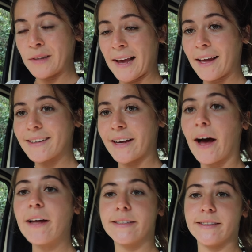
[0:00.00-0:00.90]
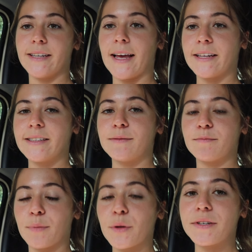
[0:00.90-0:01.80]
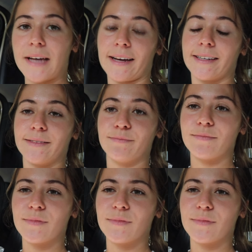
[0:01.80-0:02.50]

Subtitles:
get cutting and blue tacking.